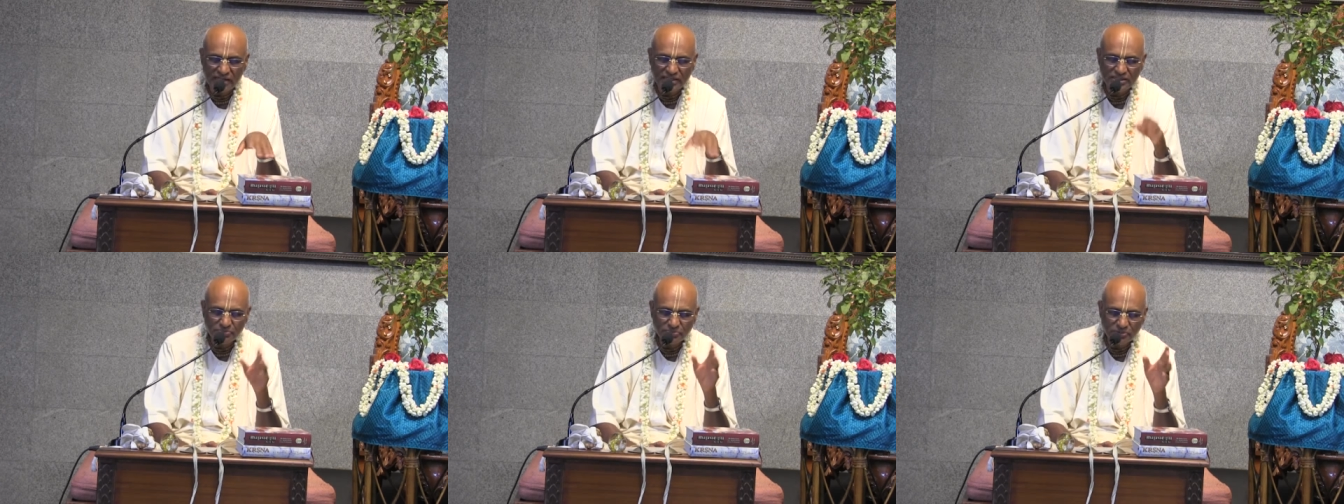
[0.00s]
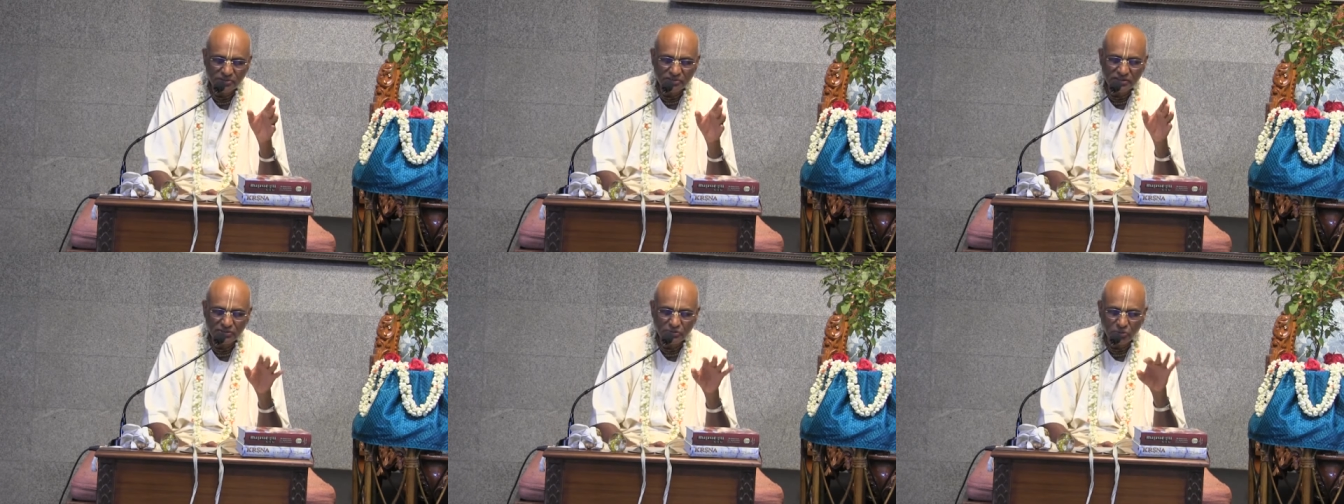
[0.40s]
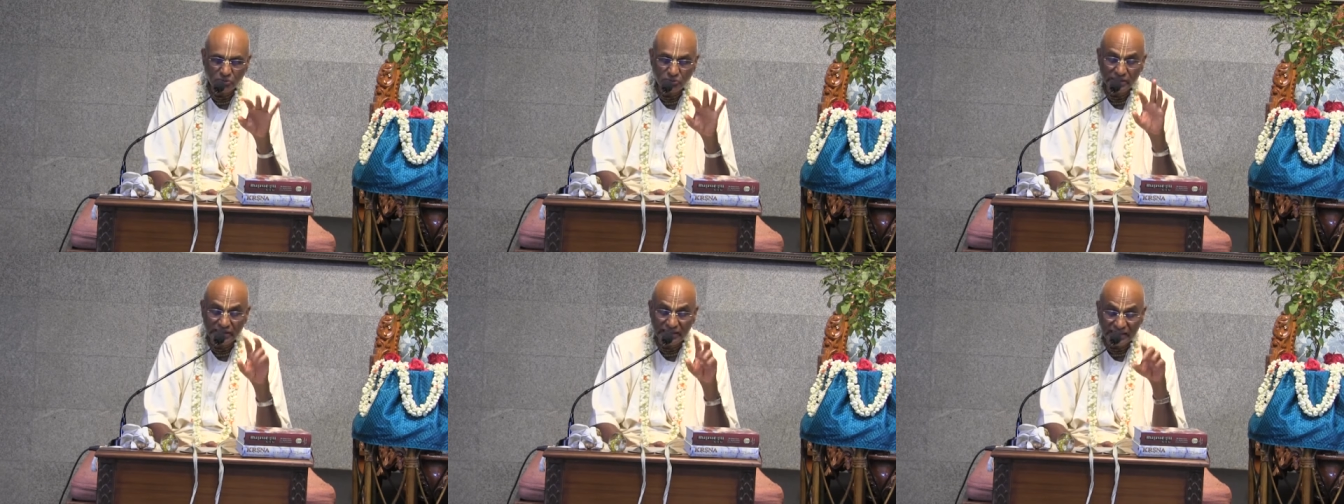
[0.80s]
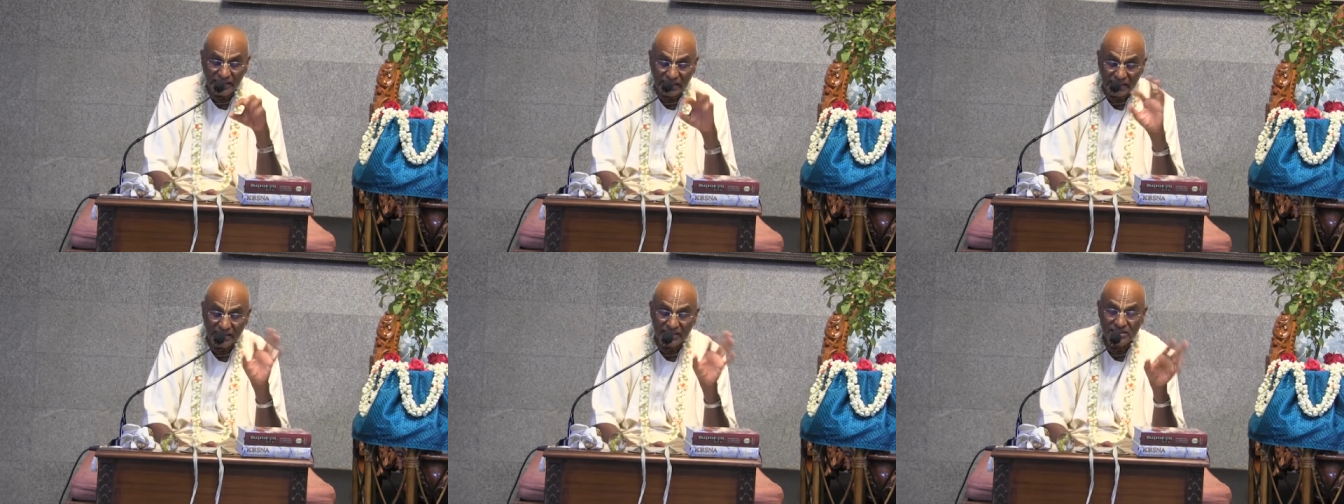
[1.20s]
expert in know the
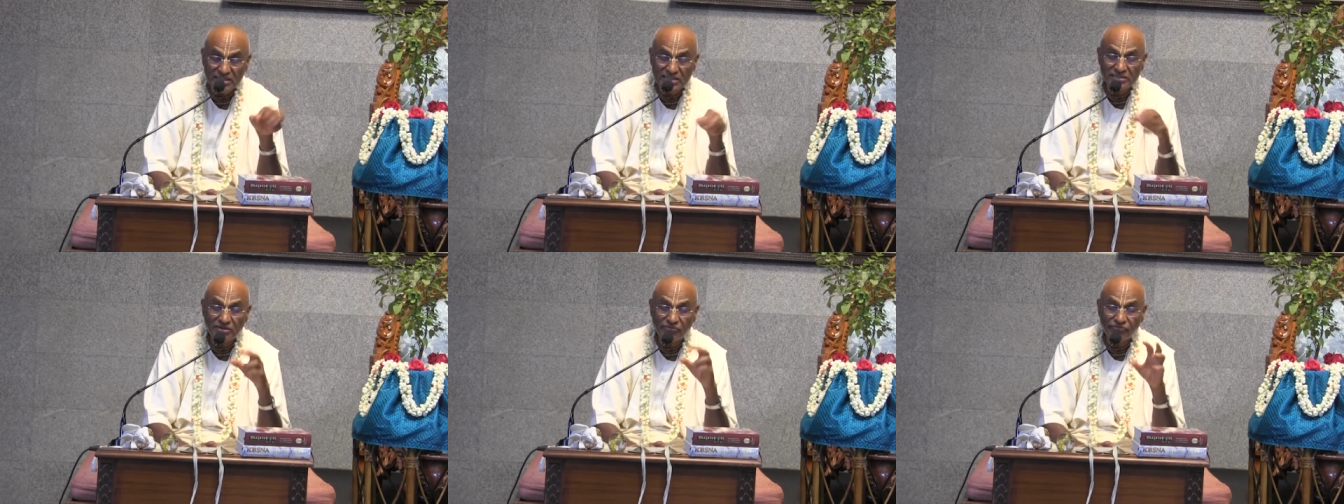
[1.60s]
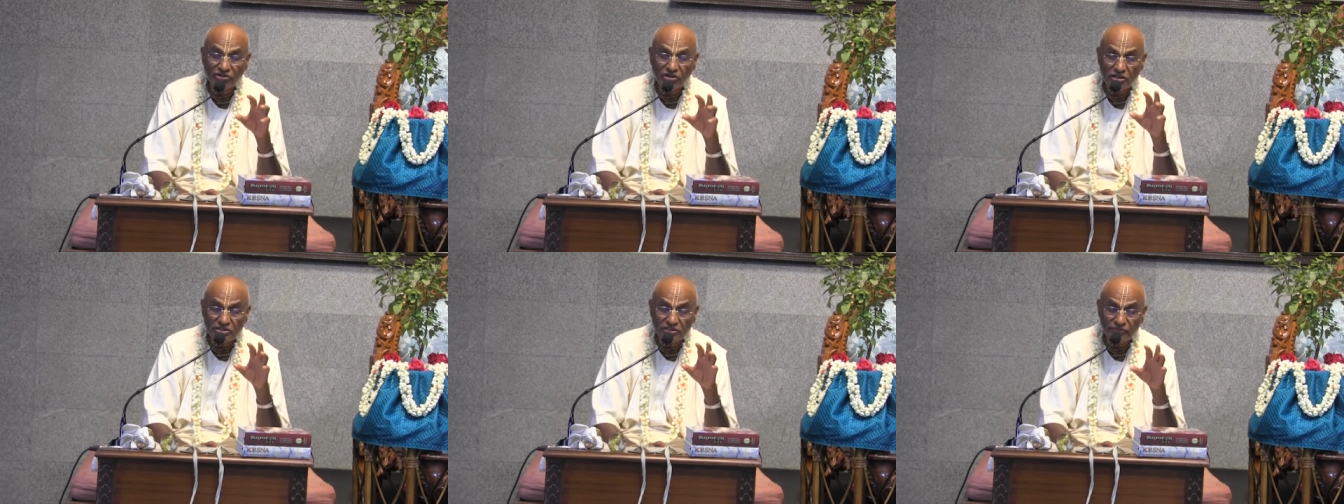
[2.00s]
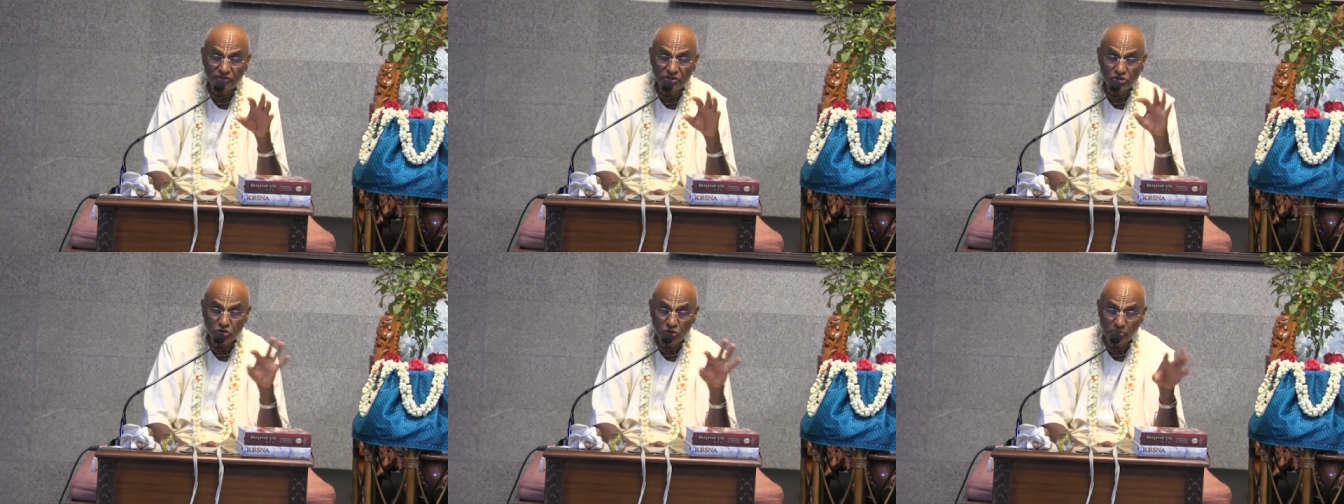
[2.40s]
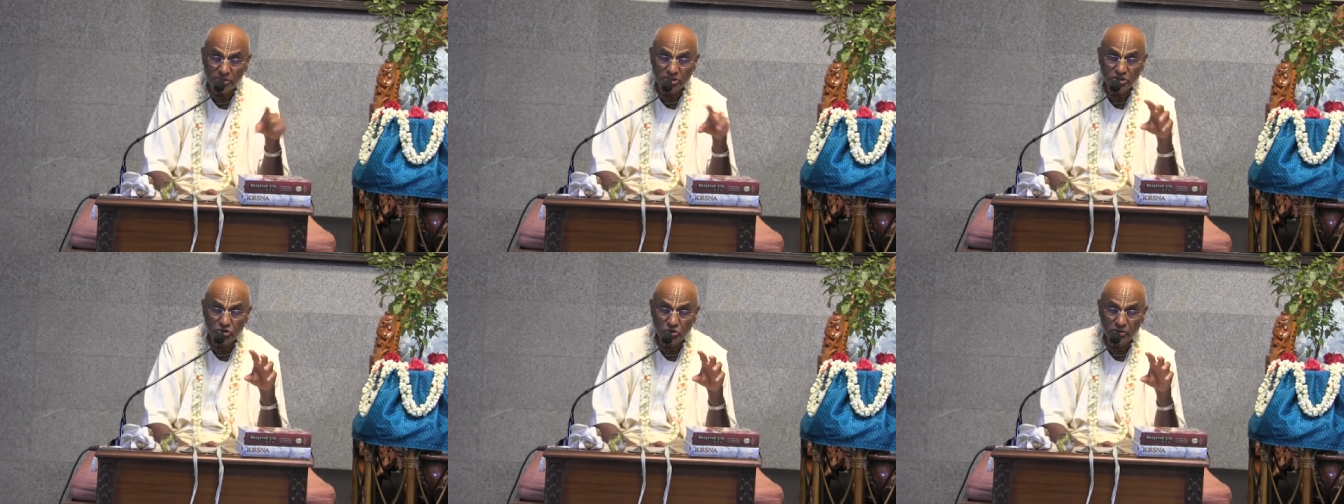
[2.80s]
intricacies of philosophy so
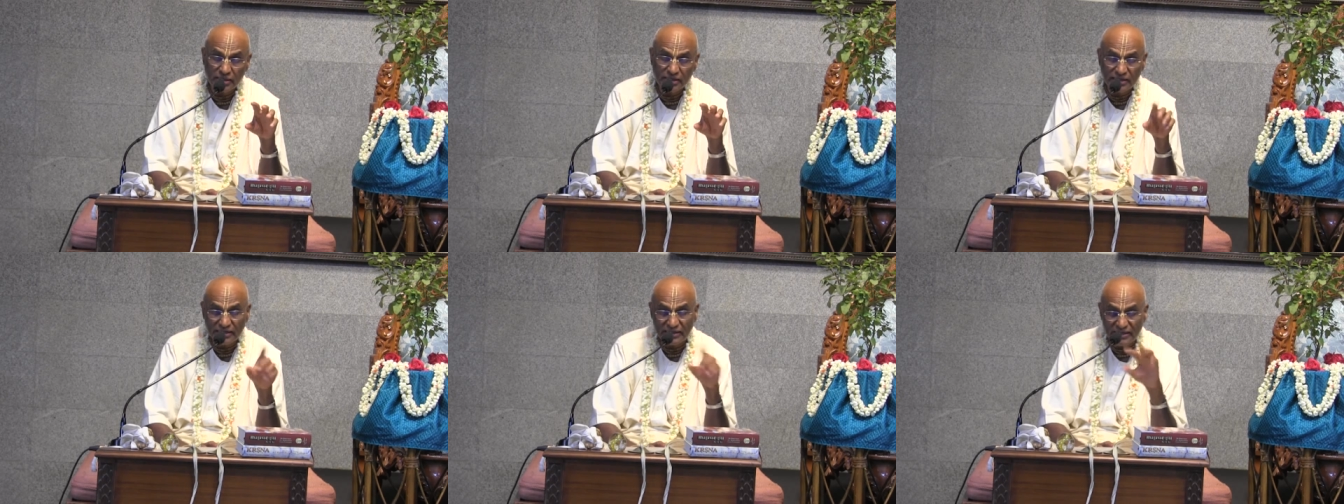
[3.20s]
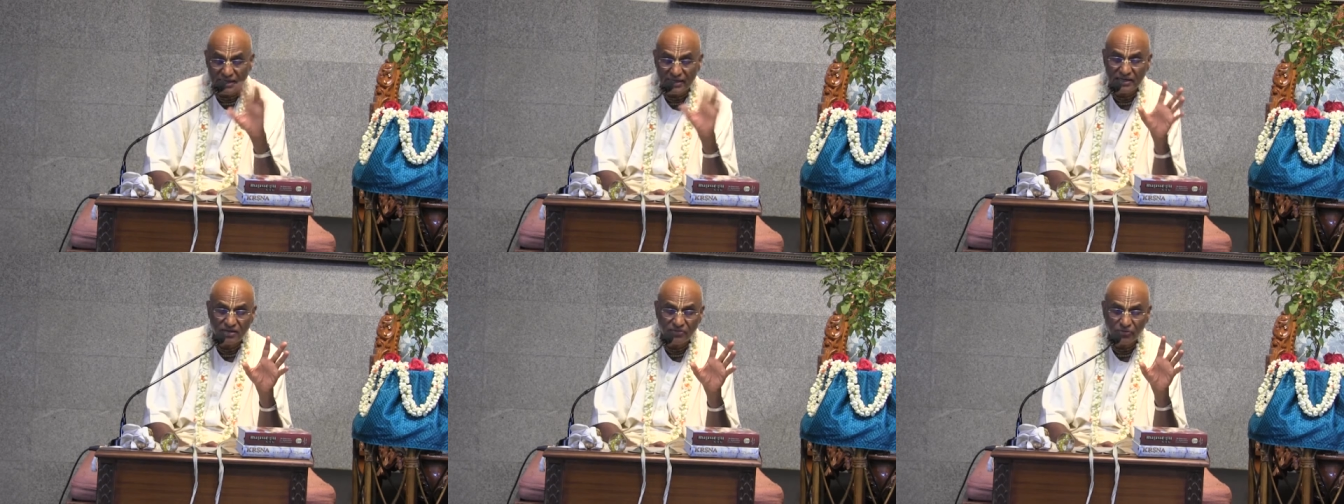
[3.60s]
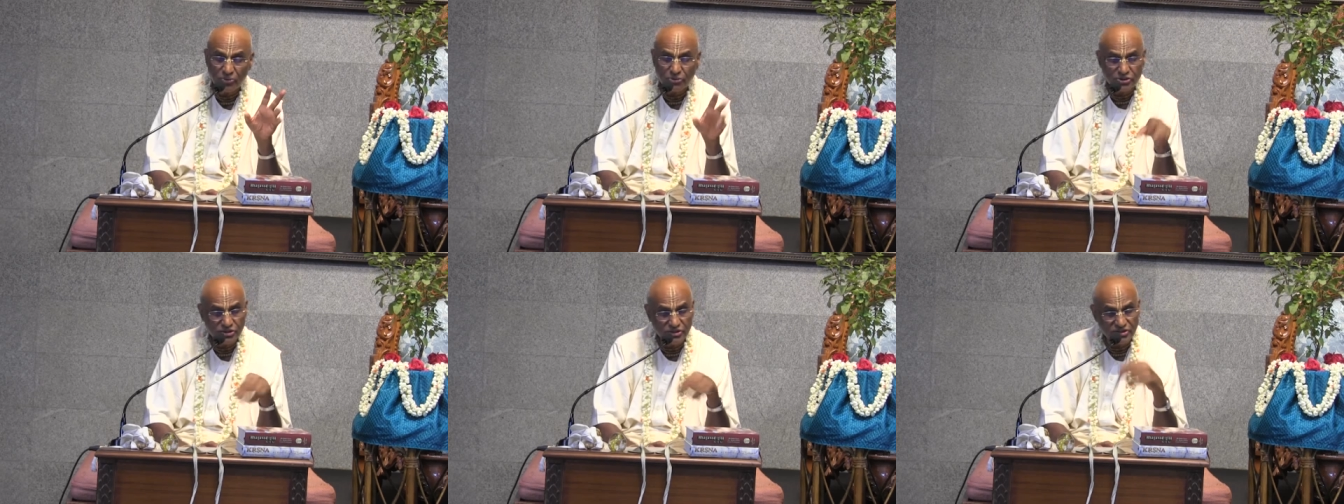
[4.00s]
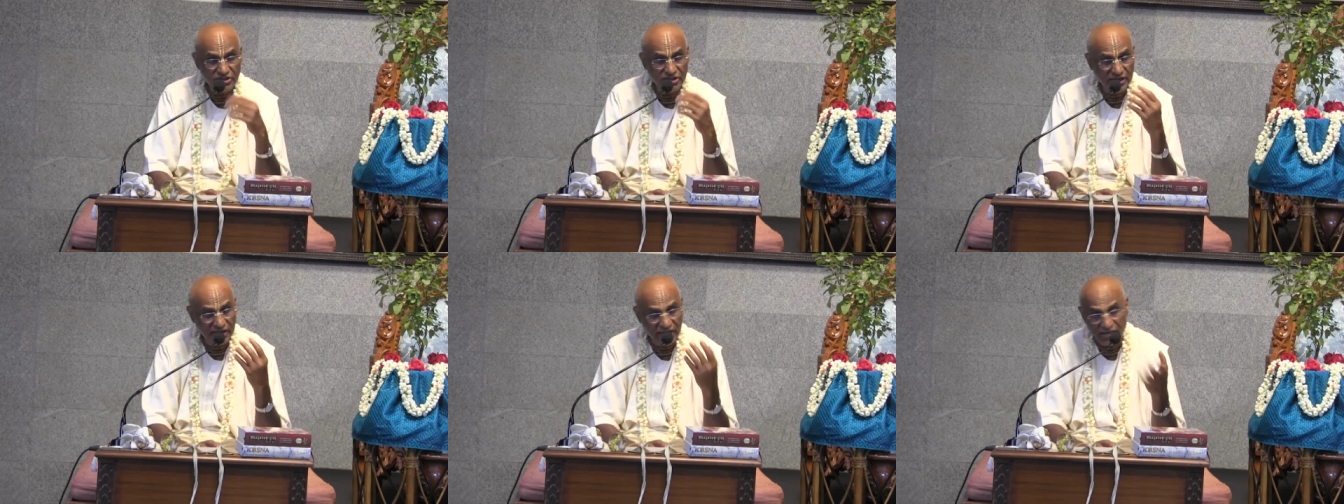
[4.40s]
much so that any kind of questions he
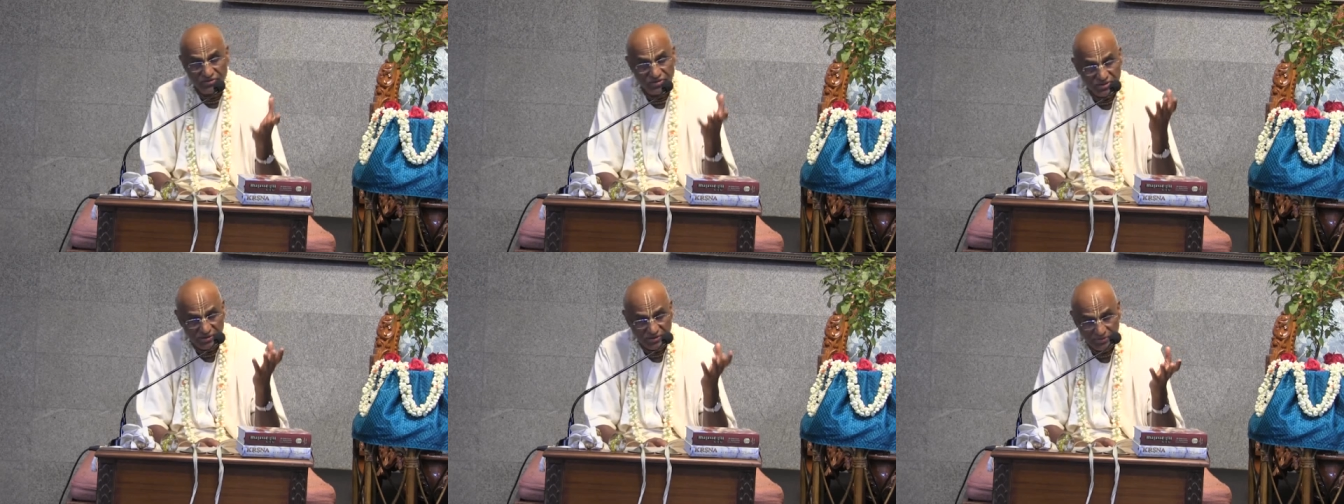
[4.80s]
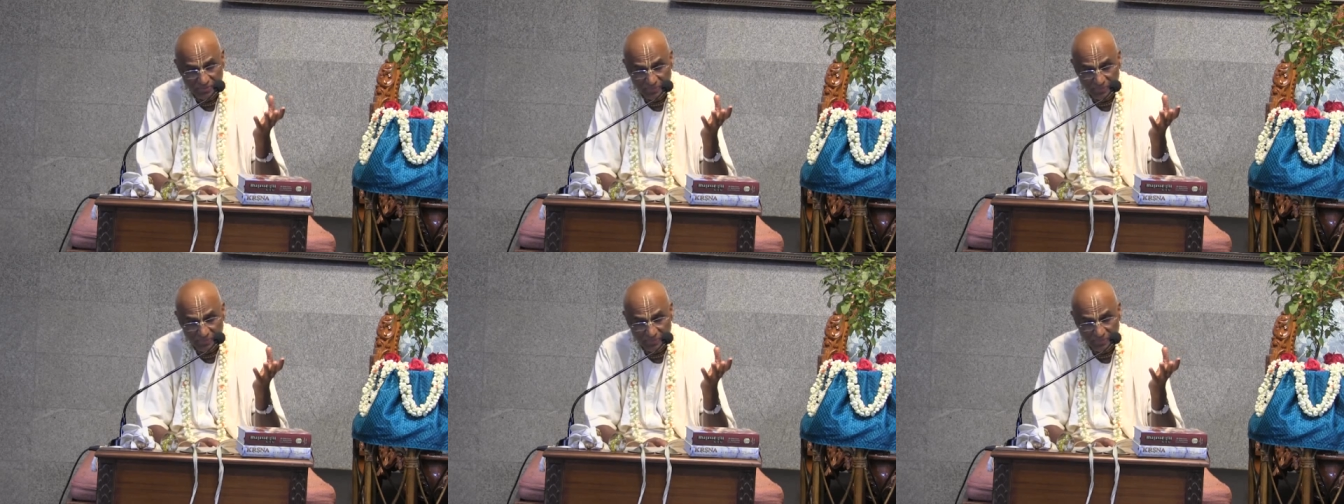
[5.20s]
can answer.